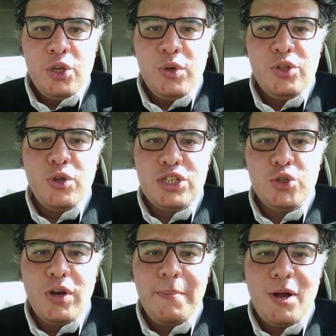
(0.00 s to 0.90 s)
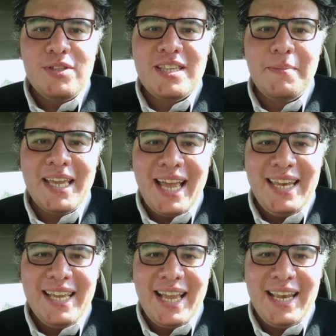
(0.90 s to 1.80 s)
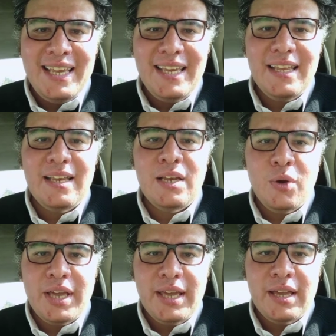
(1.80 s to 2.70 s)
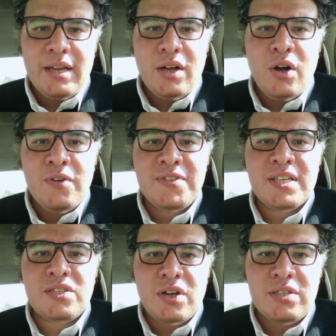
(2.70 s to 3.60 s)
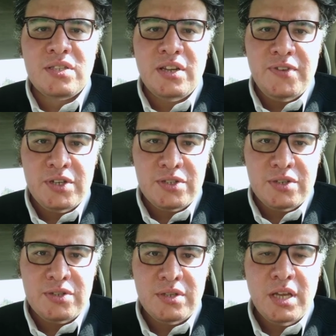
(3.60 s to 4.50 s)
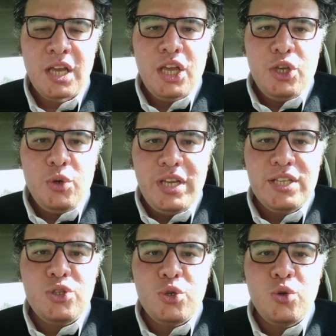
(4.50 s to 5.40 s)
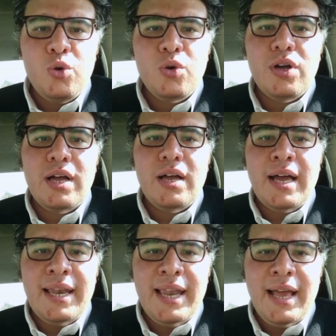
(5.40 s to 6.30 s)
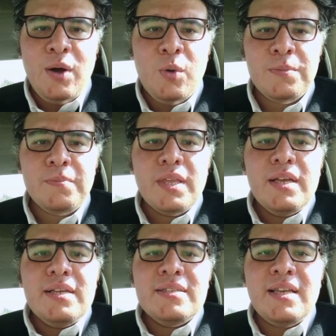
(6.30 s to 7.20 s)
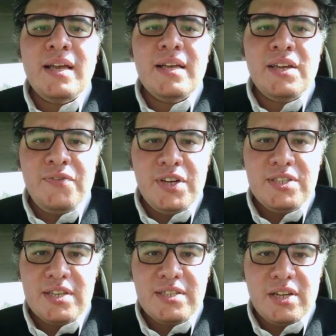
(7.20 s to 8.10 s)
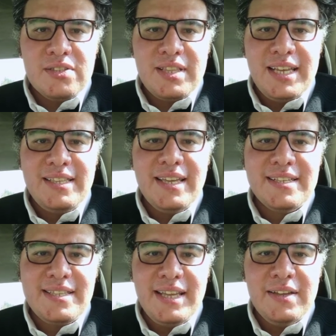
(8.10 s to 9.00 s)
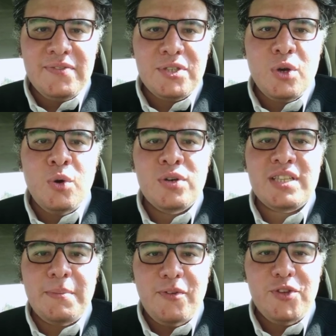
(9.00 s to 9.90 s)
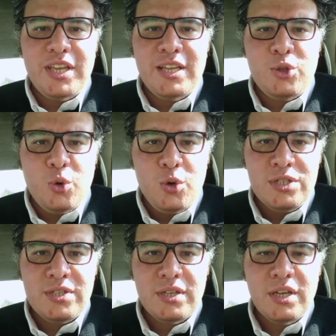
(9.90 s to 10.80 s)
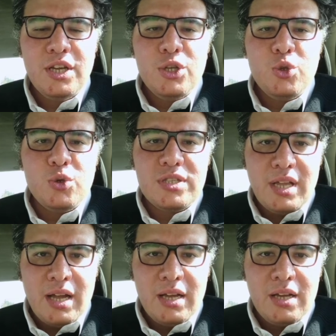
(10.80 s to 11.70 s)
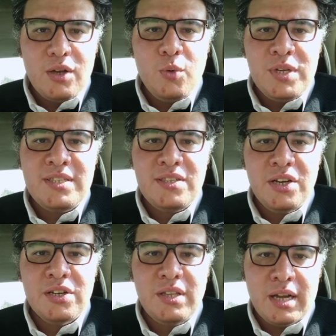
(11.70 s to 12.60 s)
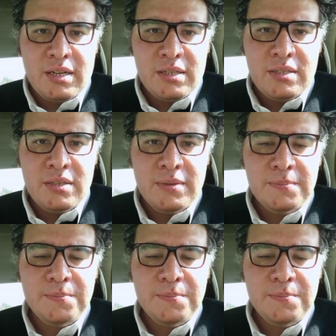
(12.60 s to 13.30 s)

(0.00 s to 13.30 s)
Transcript: you need to assure about the mechanically locking of the thrust reversers. You need to allow the reversers translating sleeves or the pivoting doors to stuck with their duct